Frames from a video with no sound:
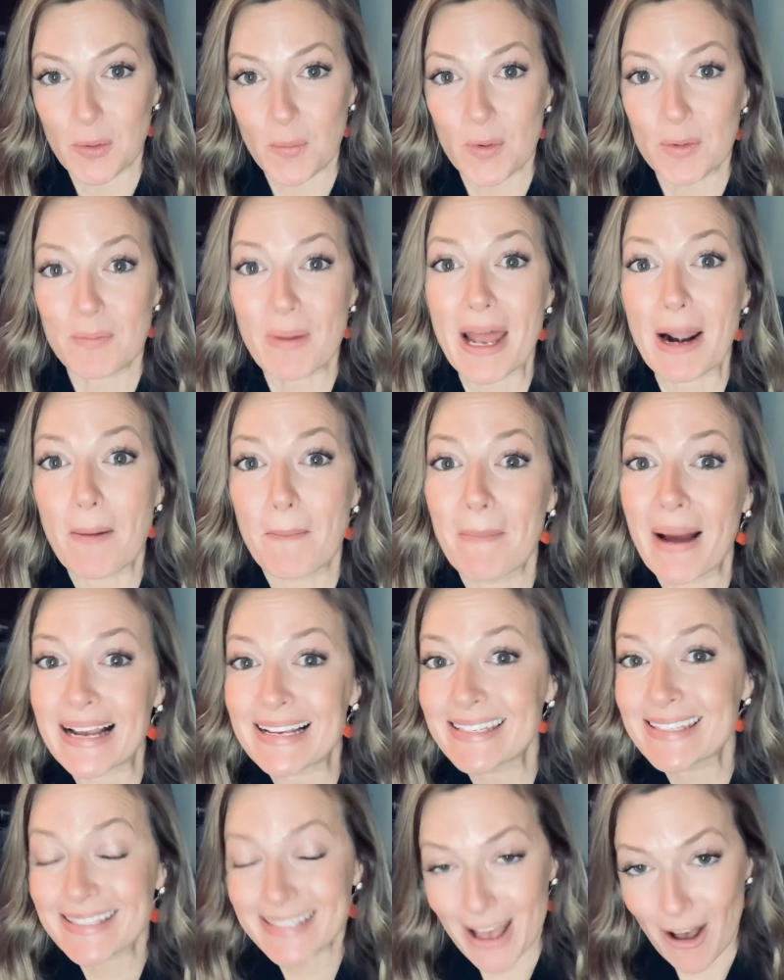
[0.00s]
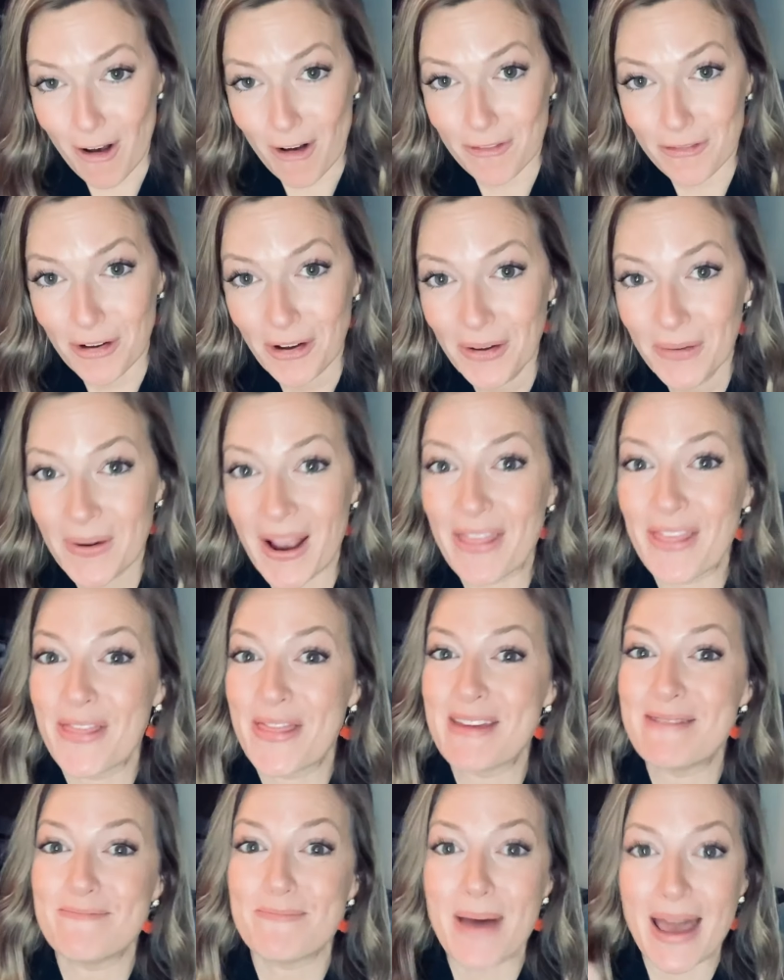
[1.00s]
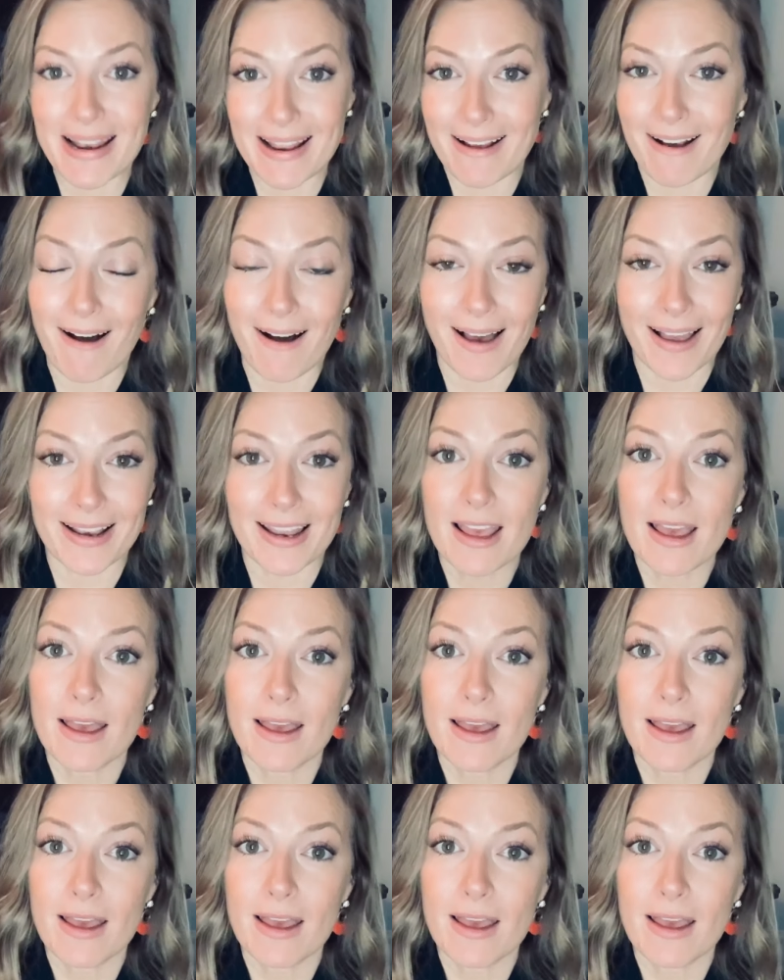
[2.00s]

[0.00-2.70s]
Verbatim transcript: would bet on myself rather than betting on